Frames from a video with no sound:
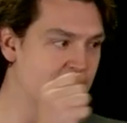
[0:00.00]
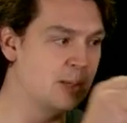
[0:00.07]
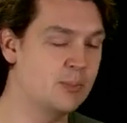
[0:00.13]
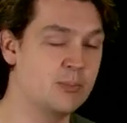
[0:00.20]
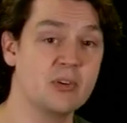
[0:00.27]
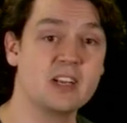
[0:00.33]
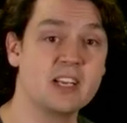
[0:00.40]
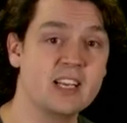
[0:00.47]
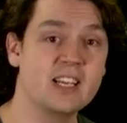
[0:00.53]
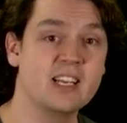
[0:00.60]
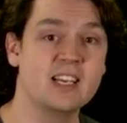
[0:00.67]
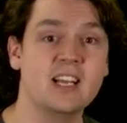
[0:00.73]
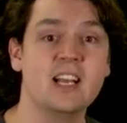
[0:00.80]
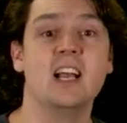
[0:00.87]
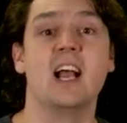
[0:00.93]
bring it
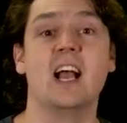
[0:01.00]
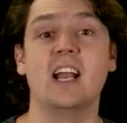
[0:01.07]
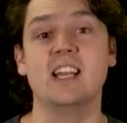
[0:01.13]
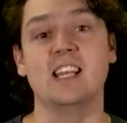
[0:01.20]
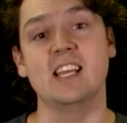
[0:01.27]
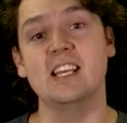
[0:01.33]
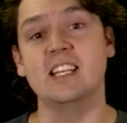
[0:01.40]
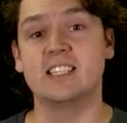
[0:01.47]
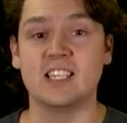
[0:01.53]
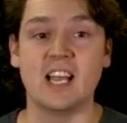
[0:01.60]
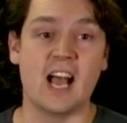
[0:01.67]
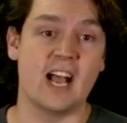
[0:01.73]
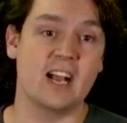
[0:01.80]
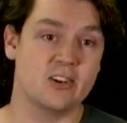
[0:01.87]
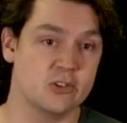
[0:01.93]
in, and its
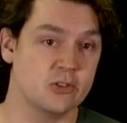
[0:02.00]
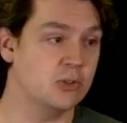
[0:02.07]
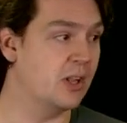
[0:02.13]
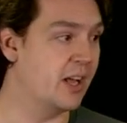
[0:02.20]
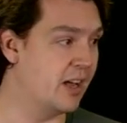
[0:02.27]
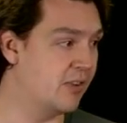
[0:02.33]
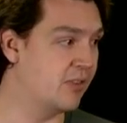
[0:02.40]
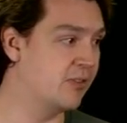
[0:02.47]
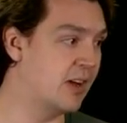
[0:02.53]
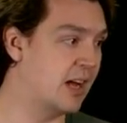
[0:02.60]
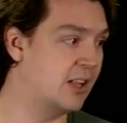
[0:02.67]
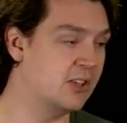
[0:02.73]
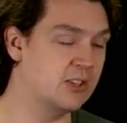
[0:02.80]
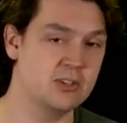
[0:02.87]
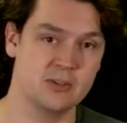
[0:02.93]
actual F
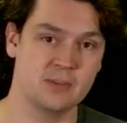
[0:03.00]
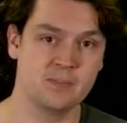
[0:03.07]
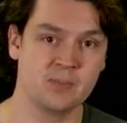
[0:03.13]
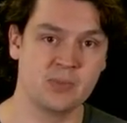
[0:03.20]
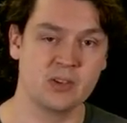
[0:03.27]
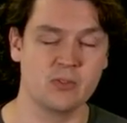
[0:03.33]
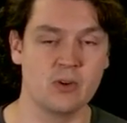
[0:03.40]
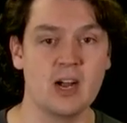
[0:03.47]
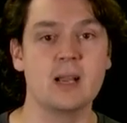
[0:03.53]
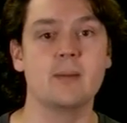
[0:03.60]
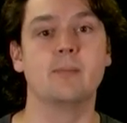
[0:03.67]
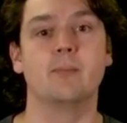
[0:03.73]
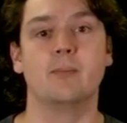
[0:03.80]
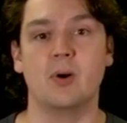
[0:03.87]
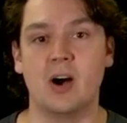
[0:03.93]
value, right,
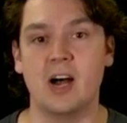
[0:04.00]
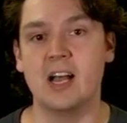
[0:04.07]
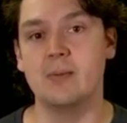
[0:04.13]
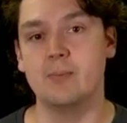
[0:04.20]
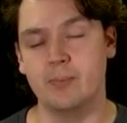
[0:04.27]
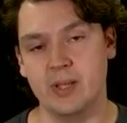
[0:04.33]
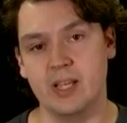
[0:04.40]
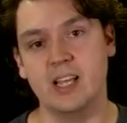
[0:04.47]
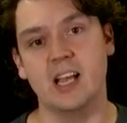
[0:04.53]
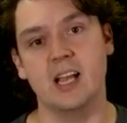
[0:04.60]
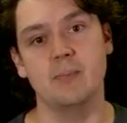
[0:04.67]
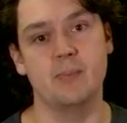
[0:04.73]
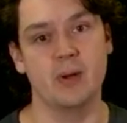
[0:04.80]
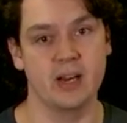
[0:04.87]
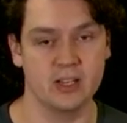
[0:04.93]
might be a
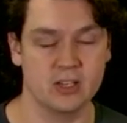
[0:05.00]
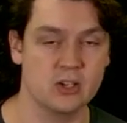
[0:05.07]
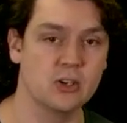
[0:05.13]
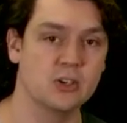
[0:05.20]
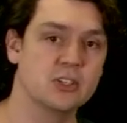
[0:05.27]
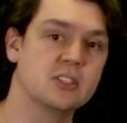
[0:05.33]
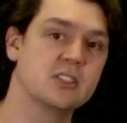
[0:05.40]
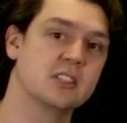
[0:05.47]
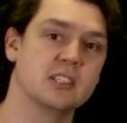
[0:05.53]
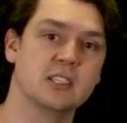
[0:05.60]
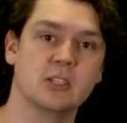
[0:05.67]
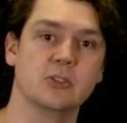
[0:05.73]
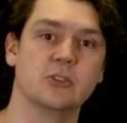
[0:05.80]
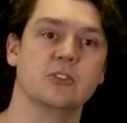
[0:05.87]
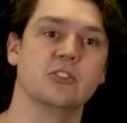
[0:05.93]
better cost
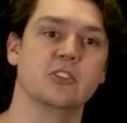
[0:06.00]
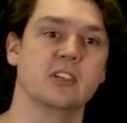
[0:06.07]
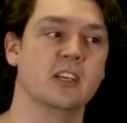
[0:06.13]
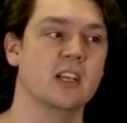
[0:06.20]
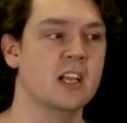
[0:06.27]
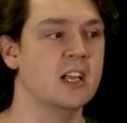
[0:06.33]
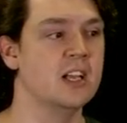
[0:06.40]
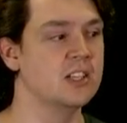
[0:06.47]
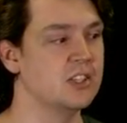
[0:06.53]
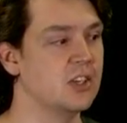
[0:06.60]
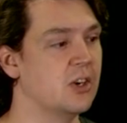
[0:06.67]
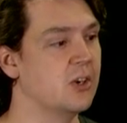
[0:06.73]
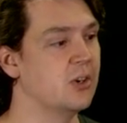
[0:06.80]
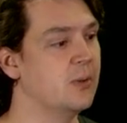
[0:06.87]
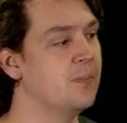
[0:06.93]
solution.
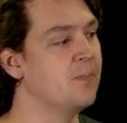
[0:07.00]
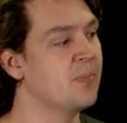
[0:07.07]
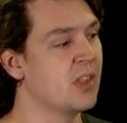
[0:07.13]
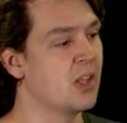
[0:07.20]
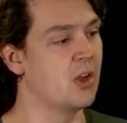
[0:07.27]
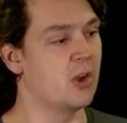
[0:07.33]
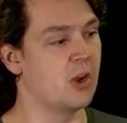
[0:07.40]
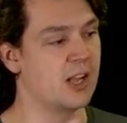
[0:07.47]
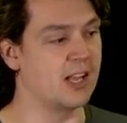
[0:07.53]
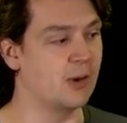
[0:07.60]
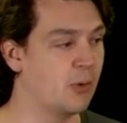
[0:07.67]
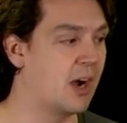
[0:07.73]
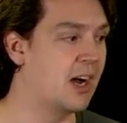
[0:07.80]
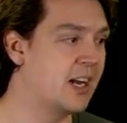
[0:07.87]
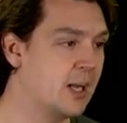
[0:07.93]
So
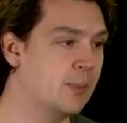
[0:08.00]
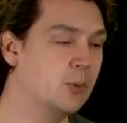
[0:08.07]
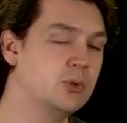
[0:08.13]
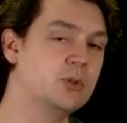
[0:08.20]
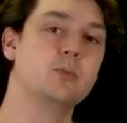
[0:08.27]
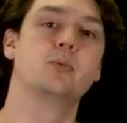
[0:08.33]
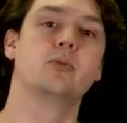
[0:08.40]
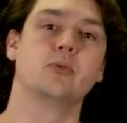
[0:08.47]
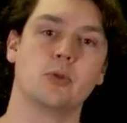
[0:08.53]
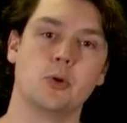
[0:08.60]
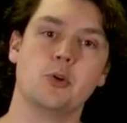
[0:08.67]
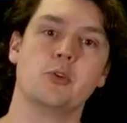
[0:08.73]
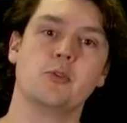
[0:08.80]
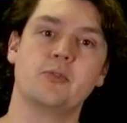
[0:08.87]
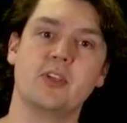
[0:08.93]
we're unable to
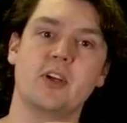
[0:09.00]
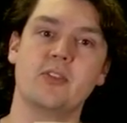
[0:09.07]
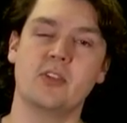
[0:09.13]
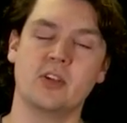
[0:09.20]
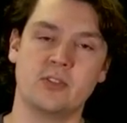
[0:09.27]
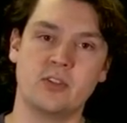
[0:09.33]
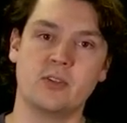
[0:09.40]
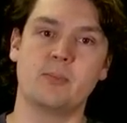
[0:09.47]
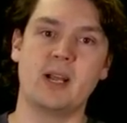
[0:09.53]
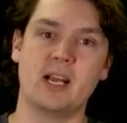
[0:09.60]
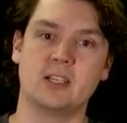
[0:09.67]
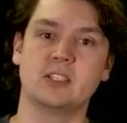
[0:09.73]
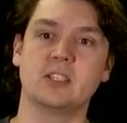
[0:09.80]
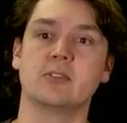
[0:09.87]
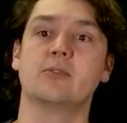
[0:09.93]
prove that the
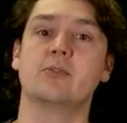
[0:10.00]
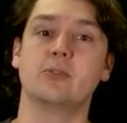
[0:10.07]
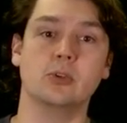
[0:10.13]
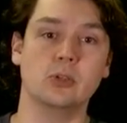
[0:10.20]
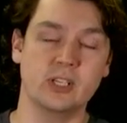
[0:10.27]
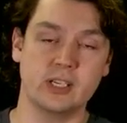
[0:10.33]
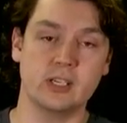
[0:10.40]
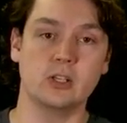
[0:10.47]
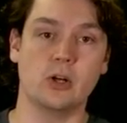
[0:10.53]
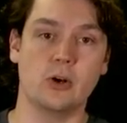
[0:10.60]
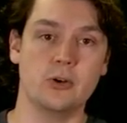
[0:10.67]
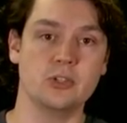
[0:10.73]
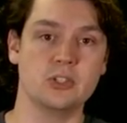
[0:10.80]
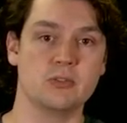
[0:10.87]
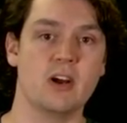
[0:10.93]
bounds are fully
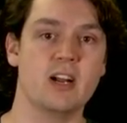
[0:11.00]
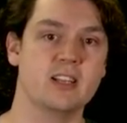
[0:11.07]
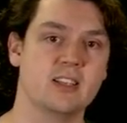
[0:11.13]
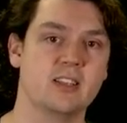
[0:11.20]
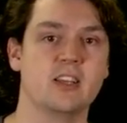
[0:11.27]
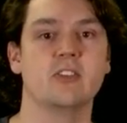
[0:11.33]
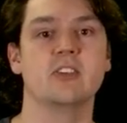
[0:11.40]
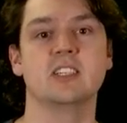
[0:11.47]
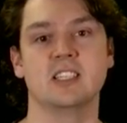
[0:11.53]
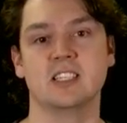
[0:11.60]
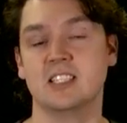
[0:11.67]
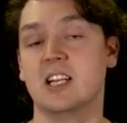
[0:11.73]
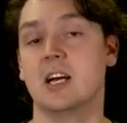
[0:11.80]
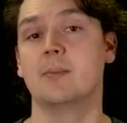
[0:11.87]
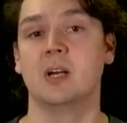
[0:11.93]
closed, right, and that there isn't
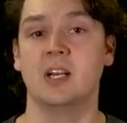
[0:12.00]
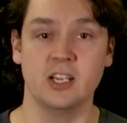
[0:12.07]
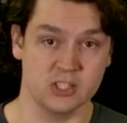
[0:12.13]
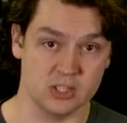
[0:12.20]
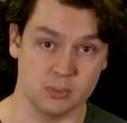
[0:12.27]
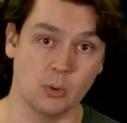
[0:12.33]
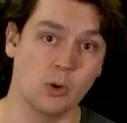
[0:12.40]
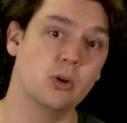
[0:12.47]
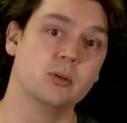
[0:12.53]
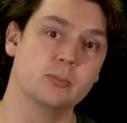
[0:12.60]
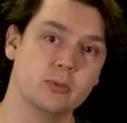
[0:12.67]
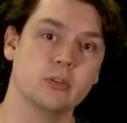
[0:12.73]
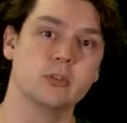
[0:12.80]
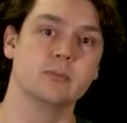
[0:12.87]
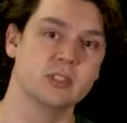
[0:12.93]
some small
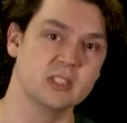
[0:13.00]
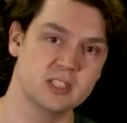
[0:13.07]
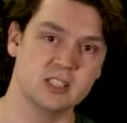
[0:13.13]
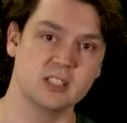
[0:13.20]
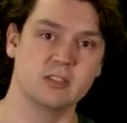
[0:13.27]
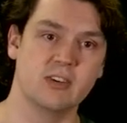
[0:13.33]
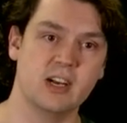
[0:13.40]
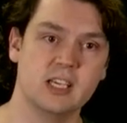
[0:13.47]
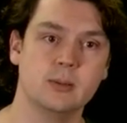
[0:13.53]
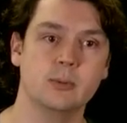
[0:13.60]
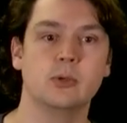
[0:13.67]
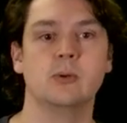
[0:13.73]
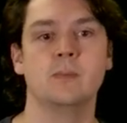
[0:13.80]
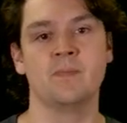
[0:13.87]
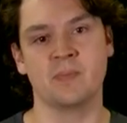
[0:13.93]
improvement still
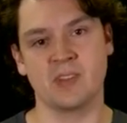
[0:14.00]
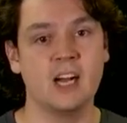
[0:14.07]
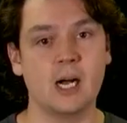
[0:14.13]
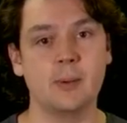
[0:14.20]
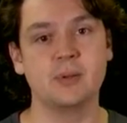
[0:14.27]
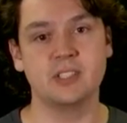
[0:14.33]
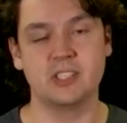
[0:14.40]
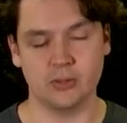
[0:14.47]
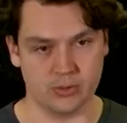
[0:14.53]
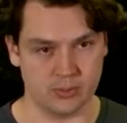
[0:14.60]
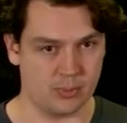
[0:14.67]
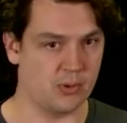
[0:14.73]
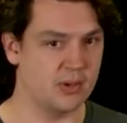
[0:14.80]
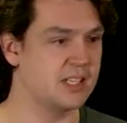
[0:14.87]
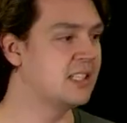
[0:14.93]
available up until the
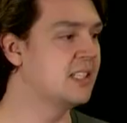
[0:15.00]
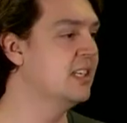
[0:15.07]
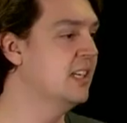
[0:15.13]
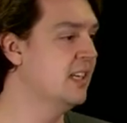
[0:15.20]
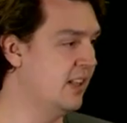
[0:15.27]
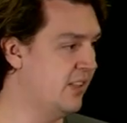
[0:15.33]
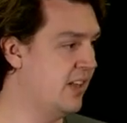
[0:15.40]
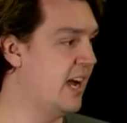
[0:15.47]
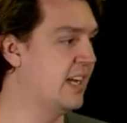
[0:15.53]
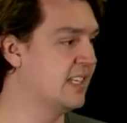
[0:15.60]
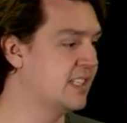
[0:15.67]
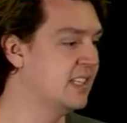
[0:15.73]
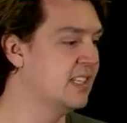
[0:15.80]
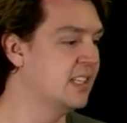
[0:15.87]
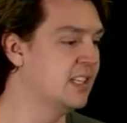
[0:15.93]
point that